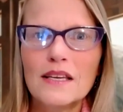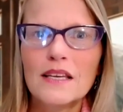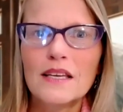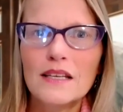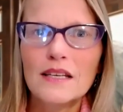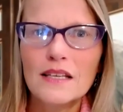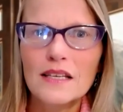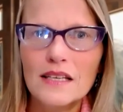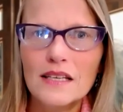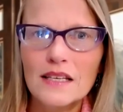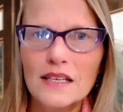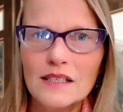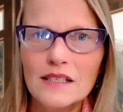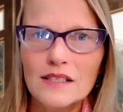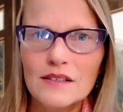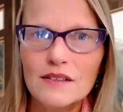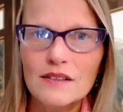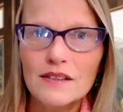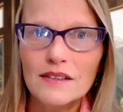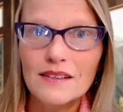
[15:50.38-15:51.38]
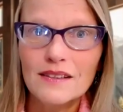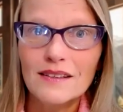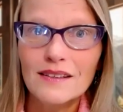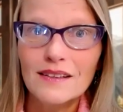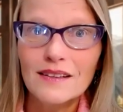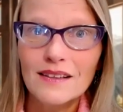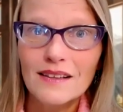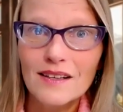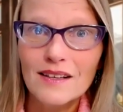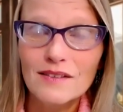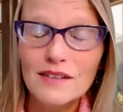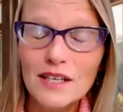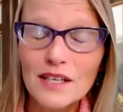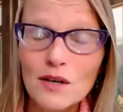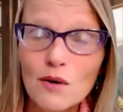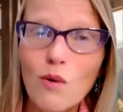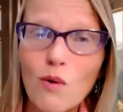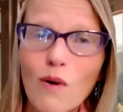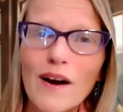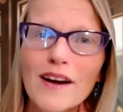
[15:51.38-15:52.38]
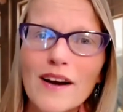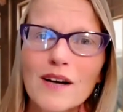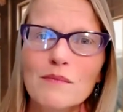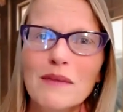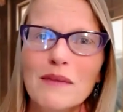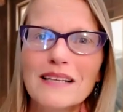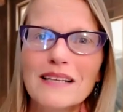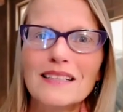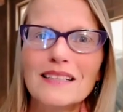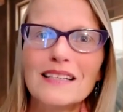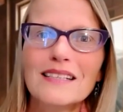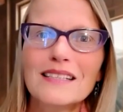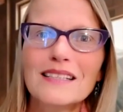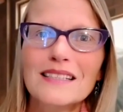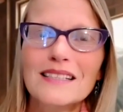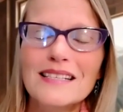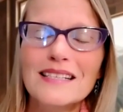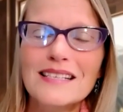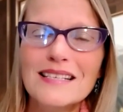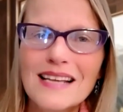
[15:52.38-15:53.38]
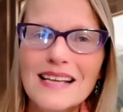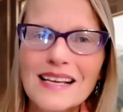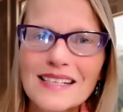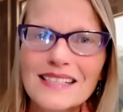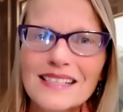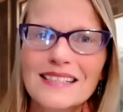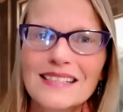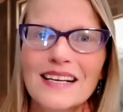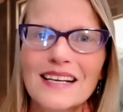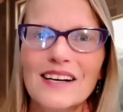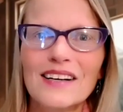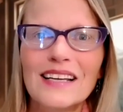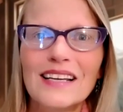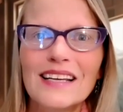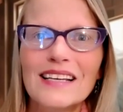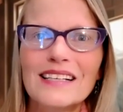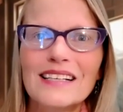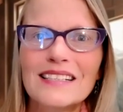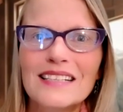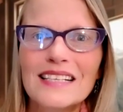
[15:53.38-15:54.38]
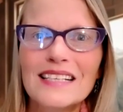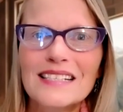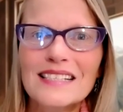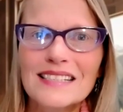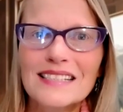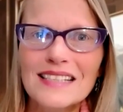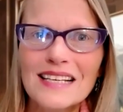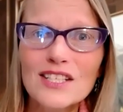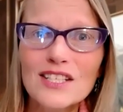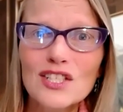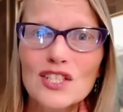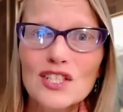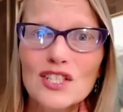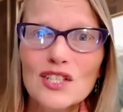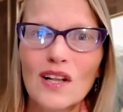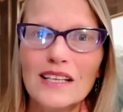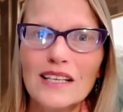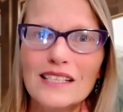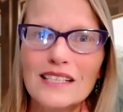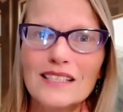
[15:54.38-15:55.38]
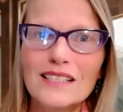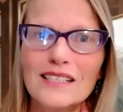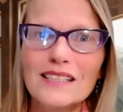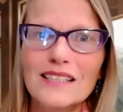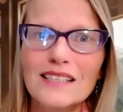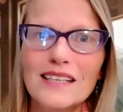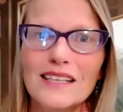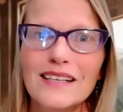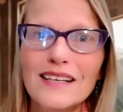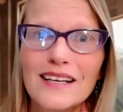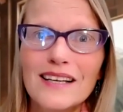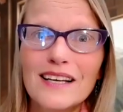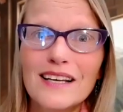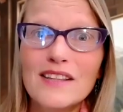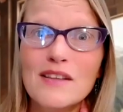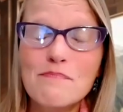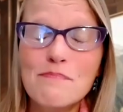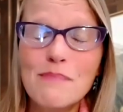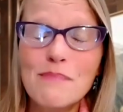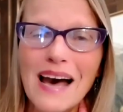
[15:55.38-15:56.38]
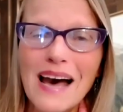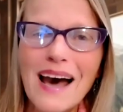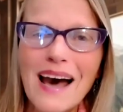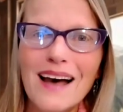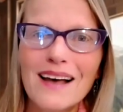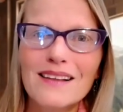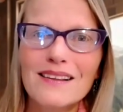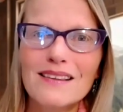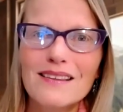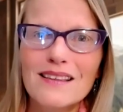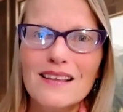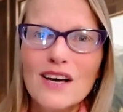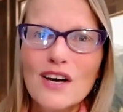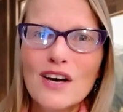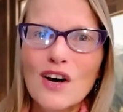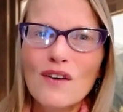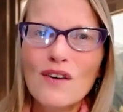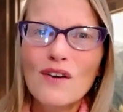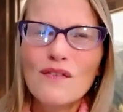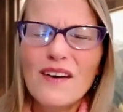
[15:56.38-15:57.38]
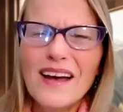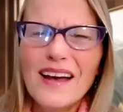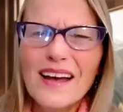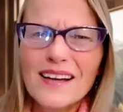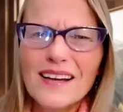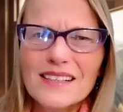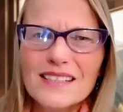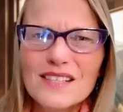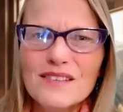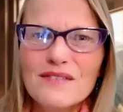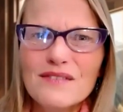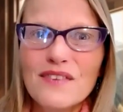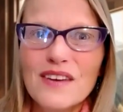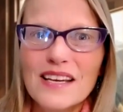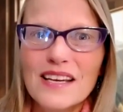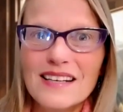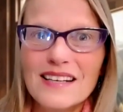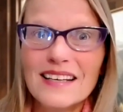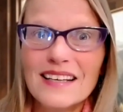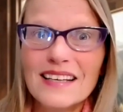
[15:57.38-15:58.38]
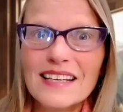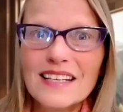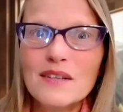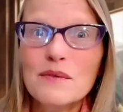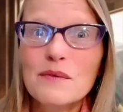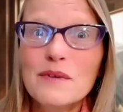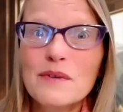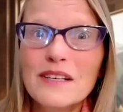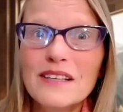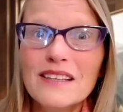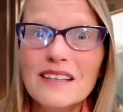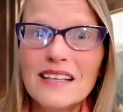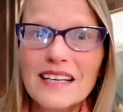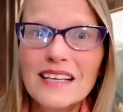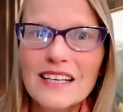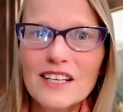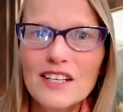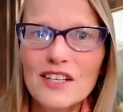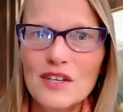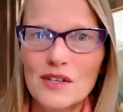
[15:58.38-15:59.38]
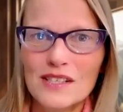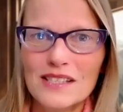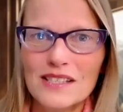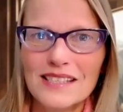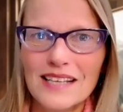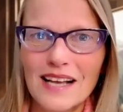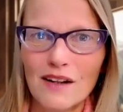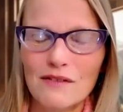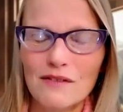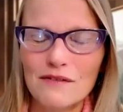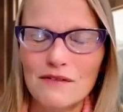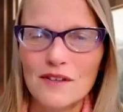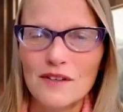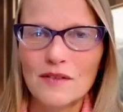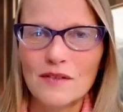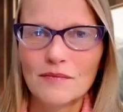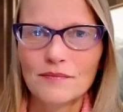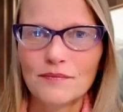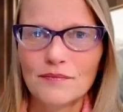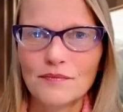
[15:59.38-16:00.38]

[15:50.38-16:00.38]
it is a requirement, it's necessary, it's essential, it's the path of activating it within yourself.